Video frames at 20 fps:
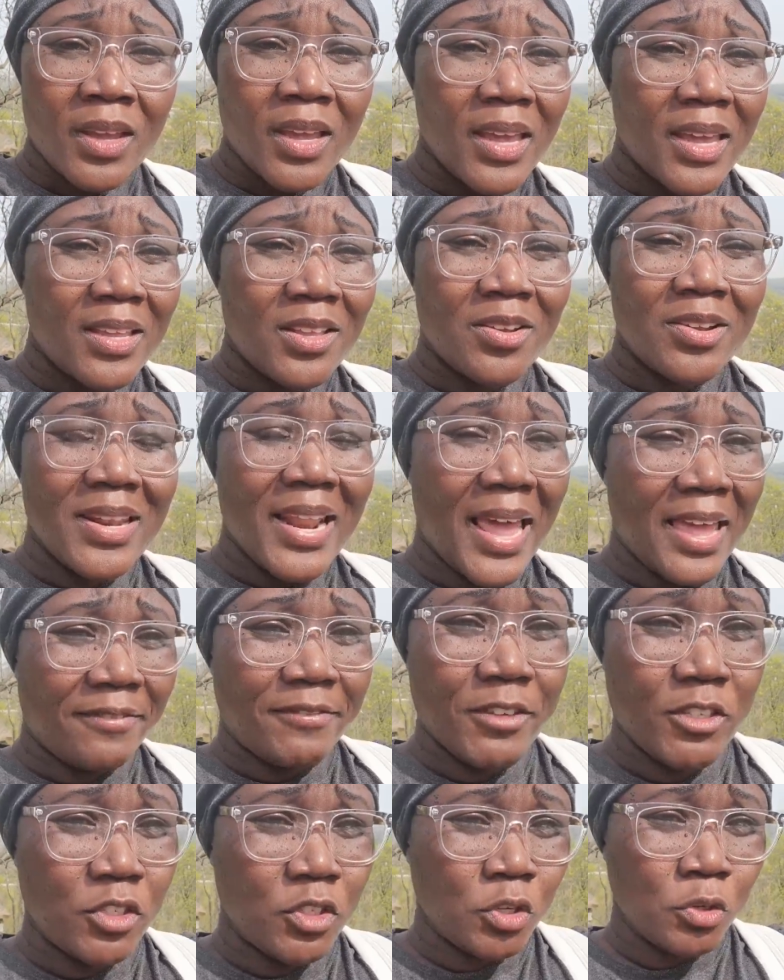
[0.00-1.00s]
you know life
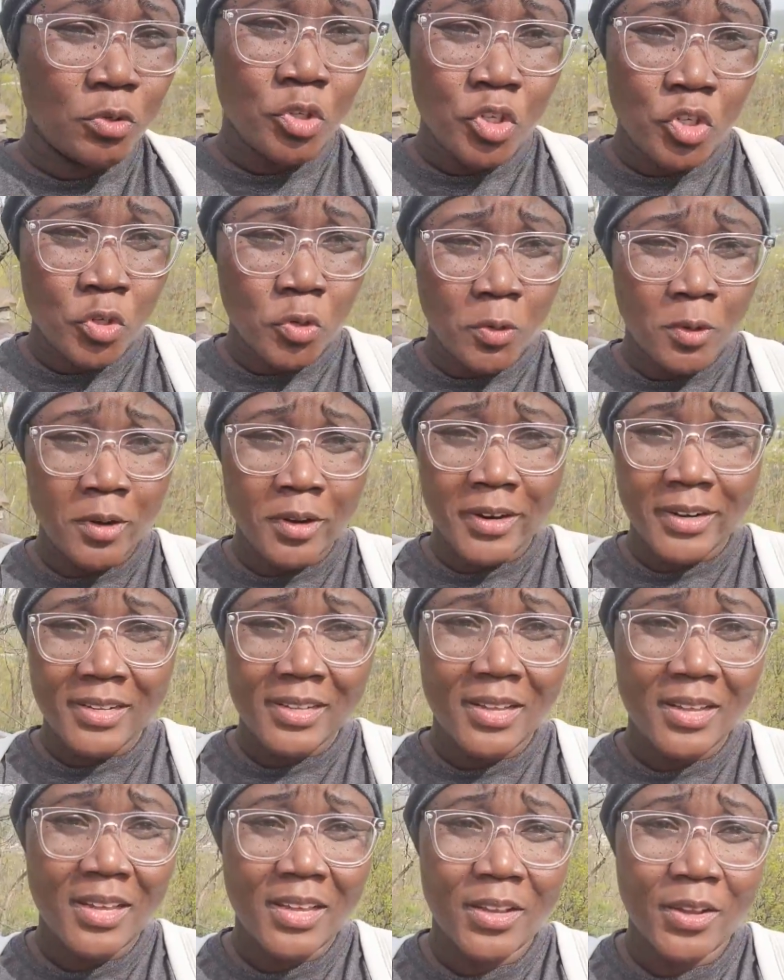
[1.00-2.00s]
is too short
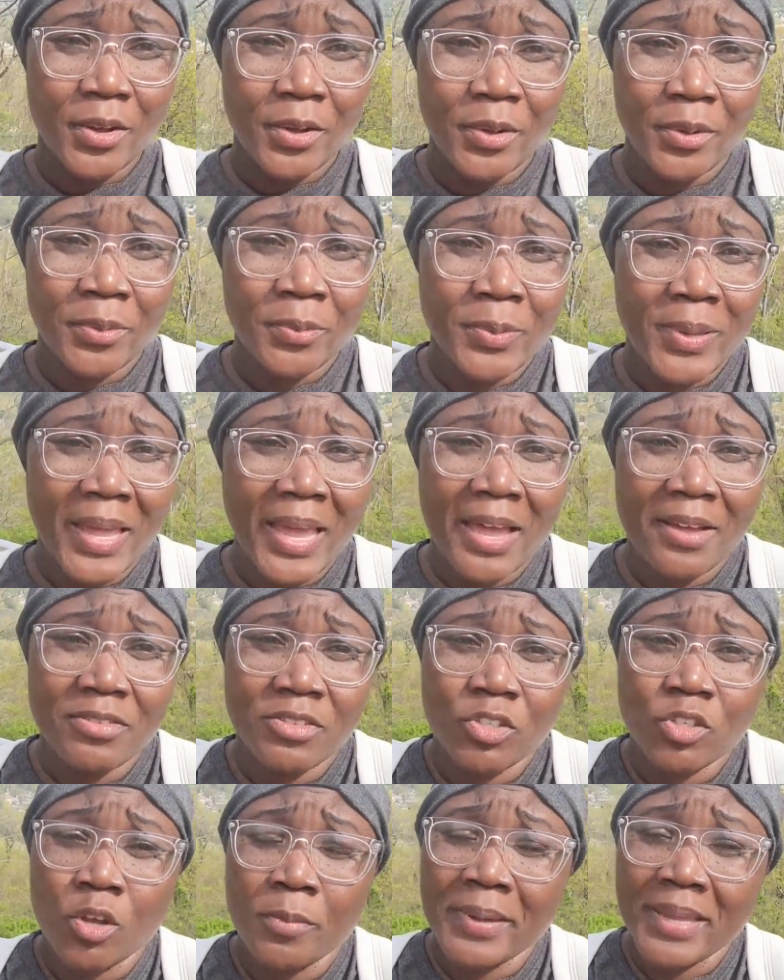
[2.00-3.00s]
you know we have
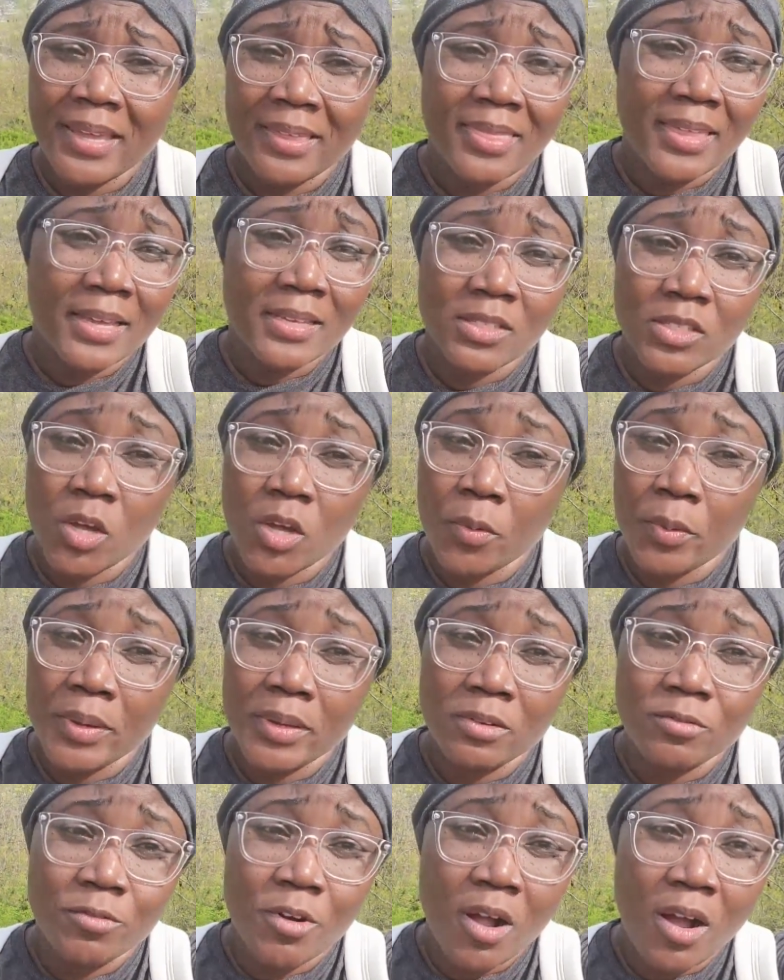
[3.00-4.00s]
so many things going
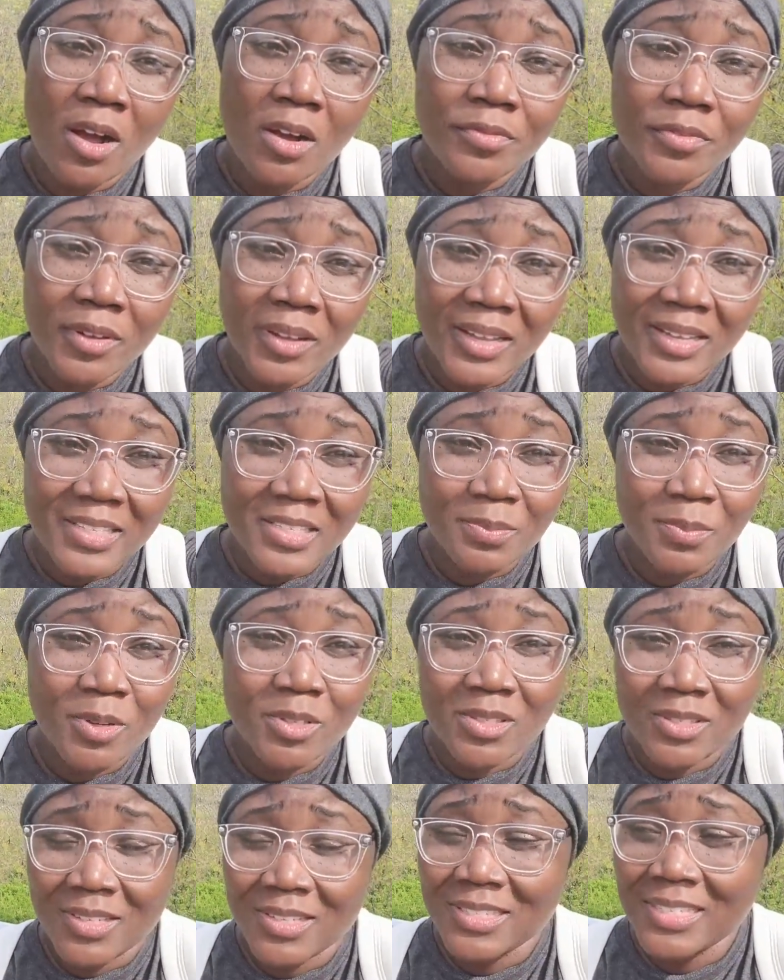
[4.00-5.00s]
wrong for us most
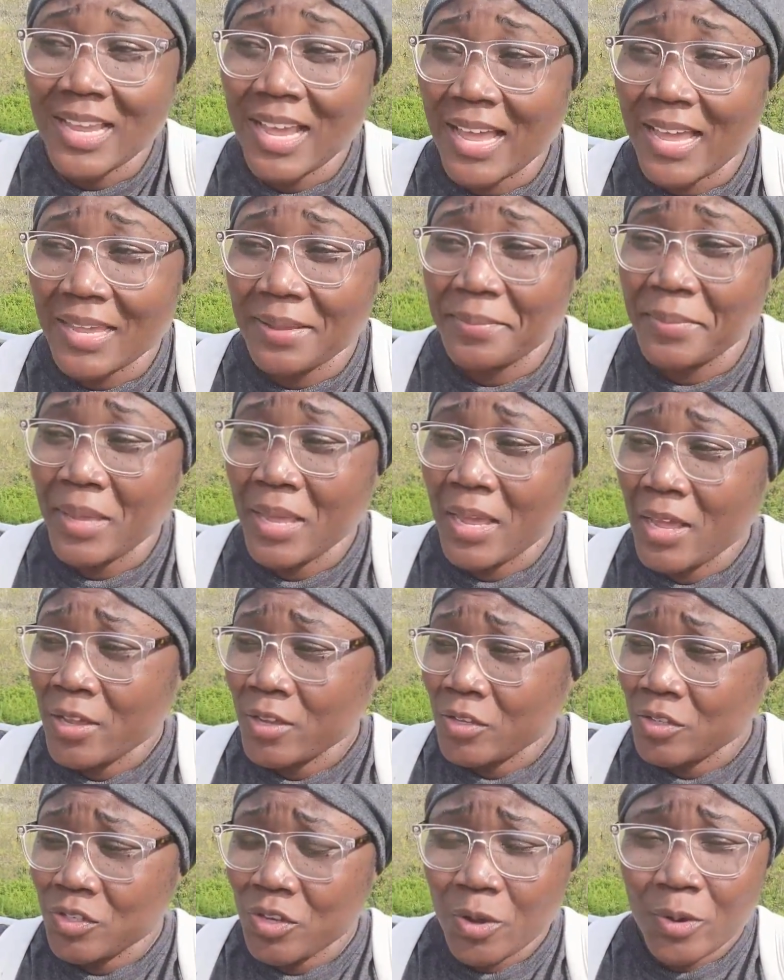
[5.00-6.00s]
of the time
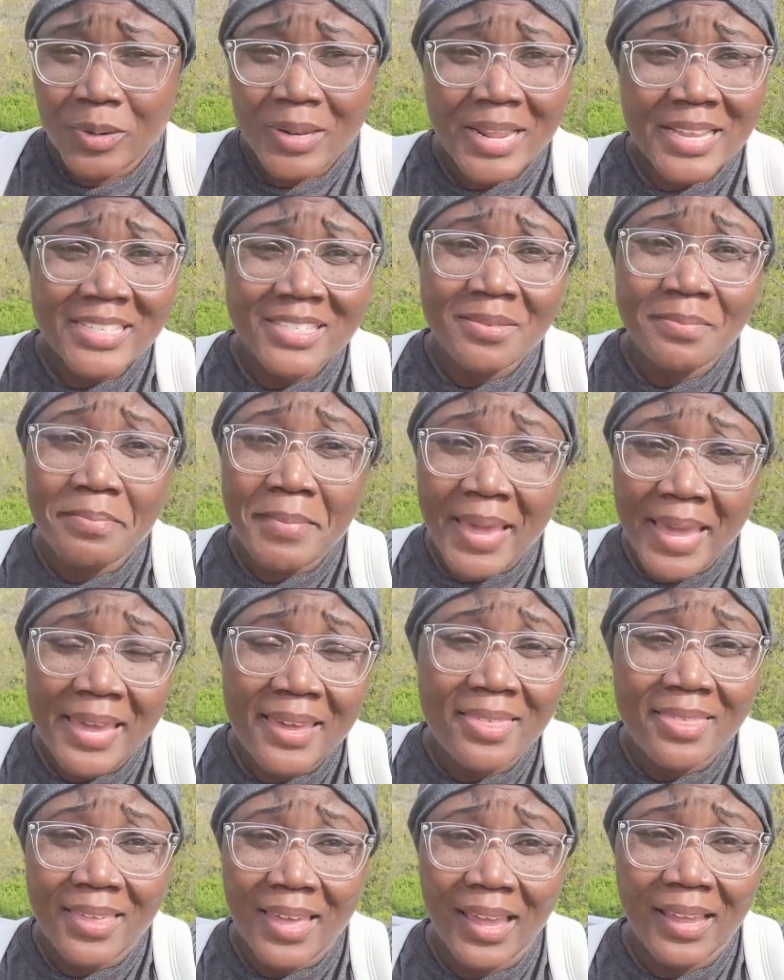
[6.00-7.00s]
so let's make
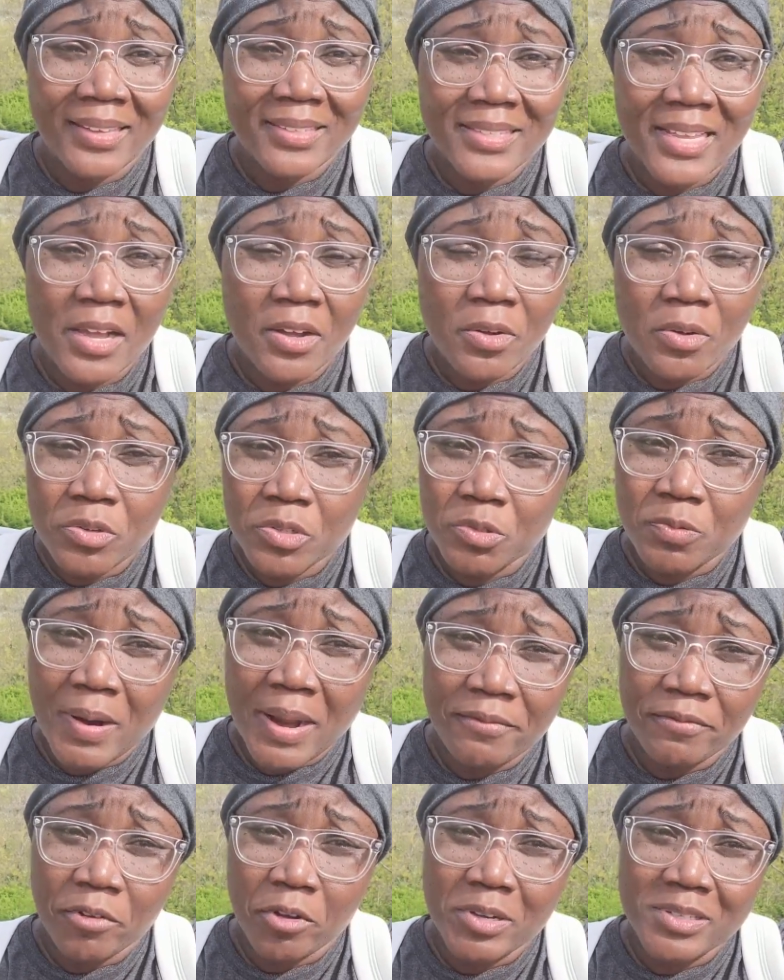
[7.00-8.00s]
things that goes right
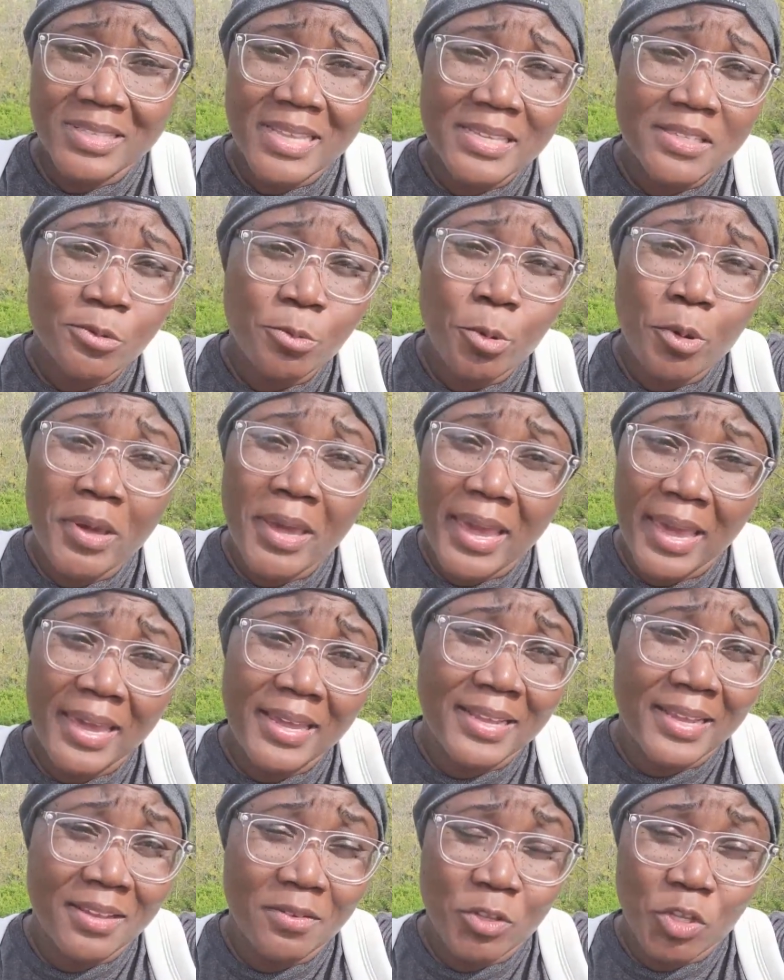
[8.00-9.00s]
for us let's
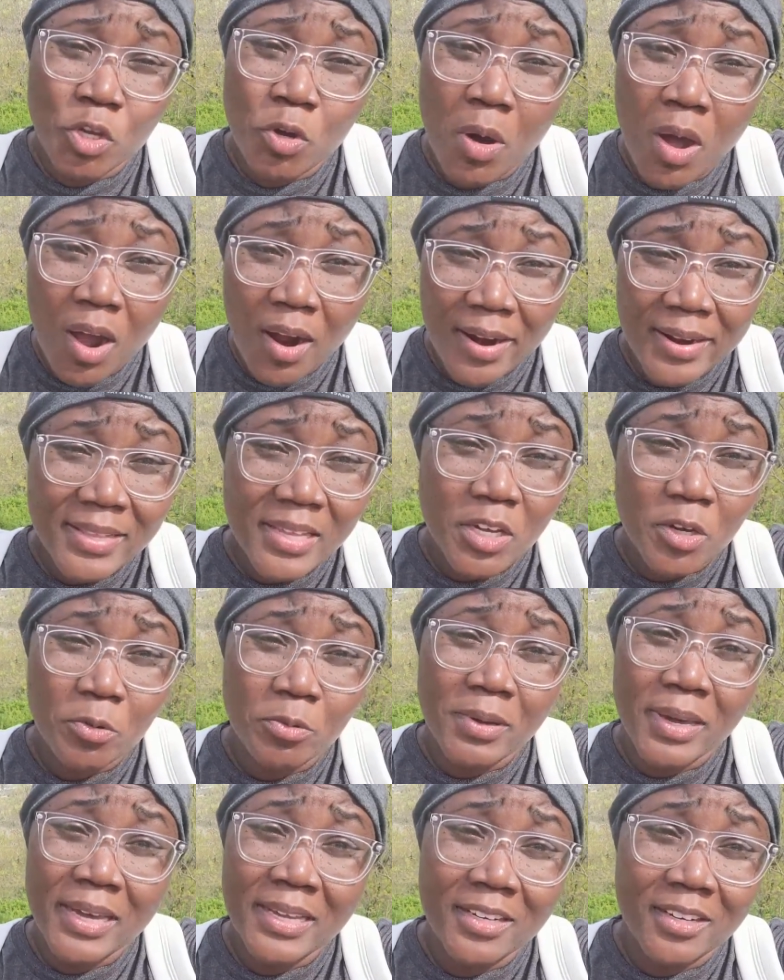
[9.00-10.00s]
create it you are the
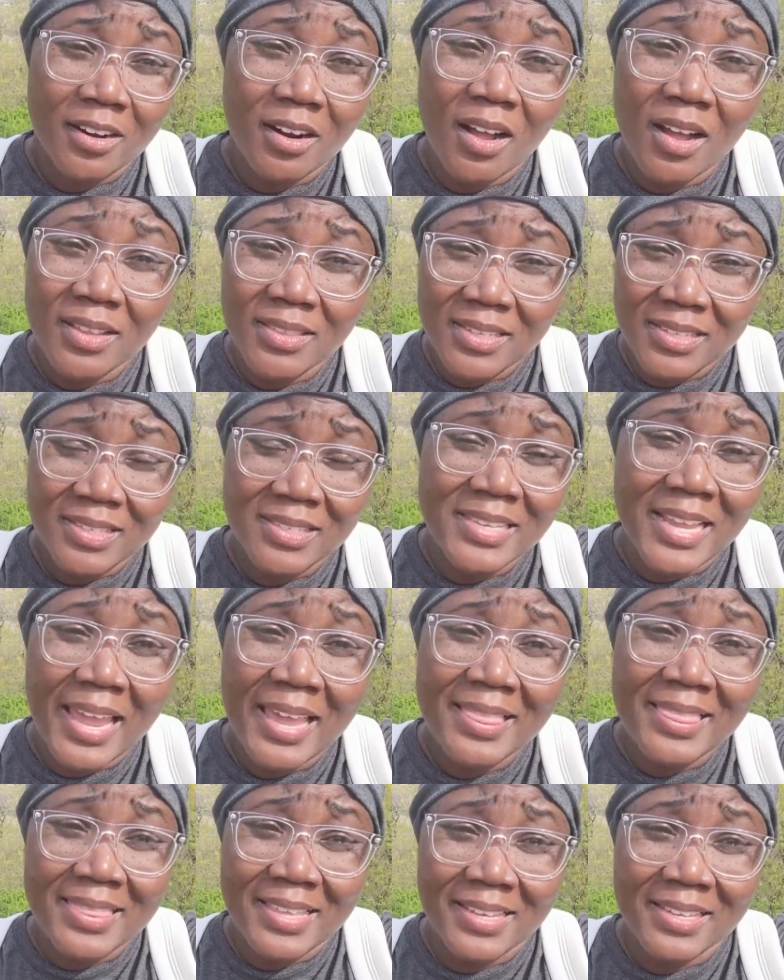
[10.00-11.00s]
creator
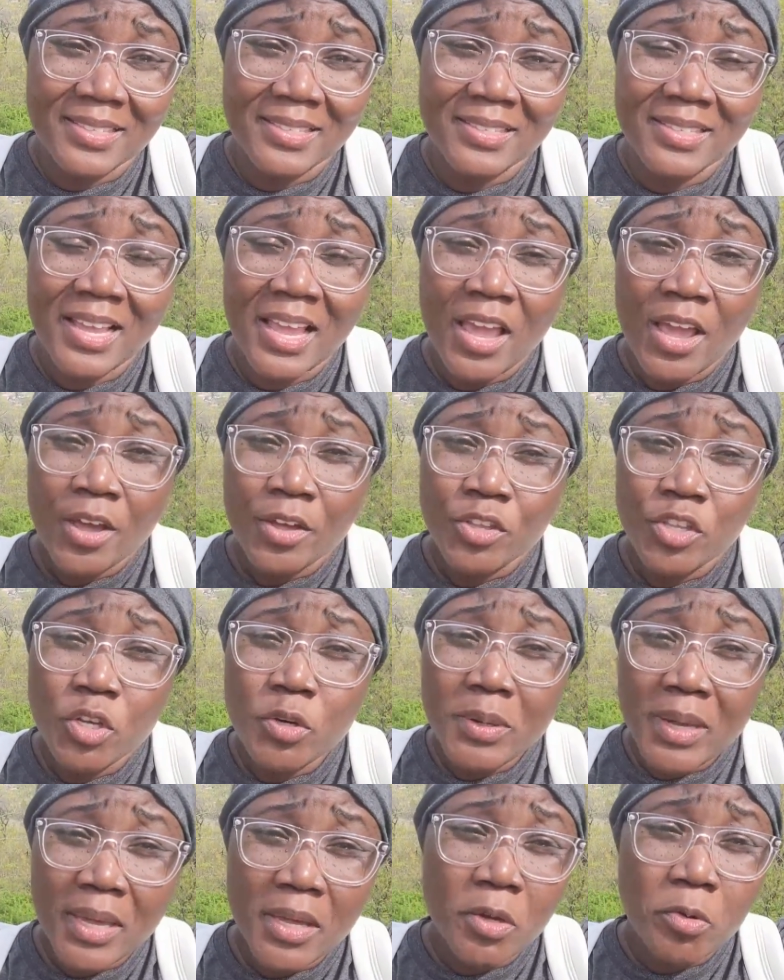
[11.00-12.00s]
understand this you
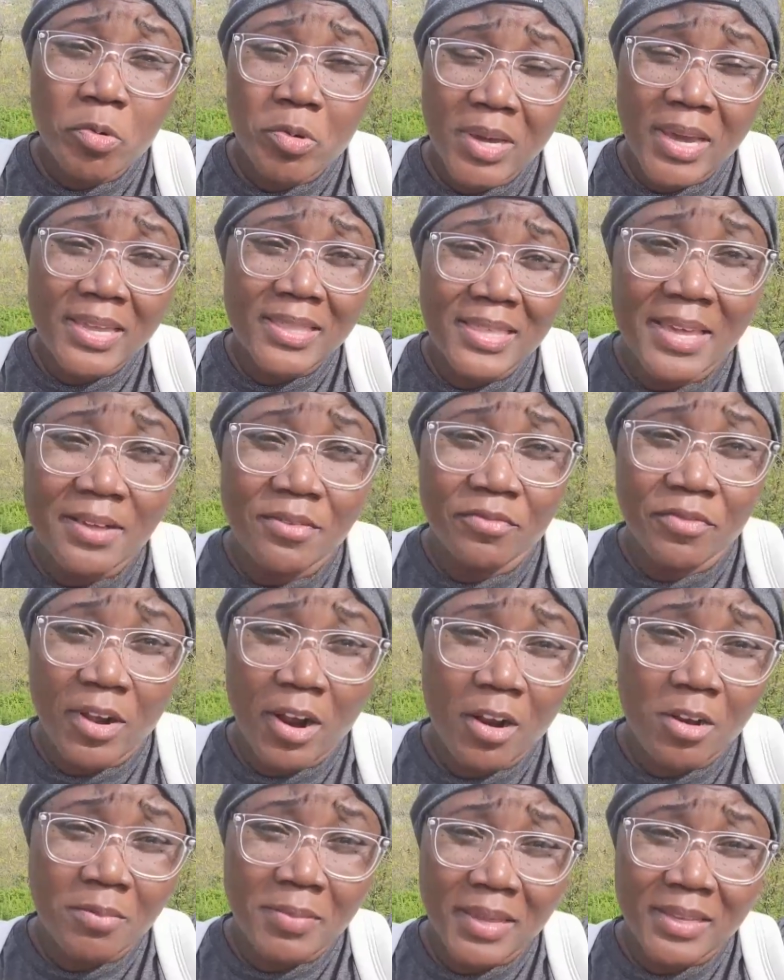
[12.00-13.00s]
can create
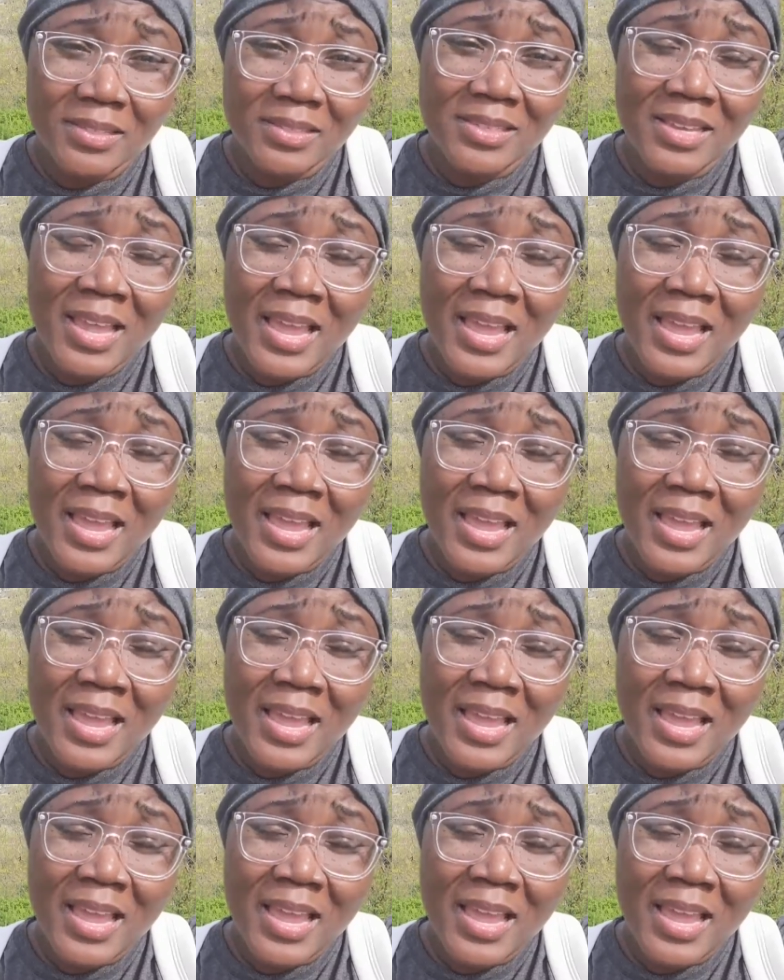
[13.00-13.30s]
environment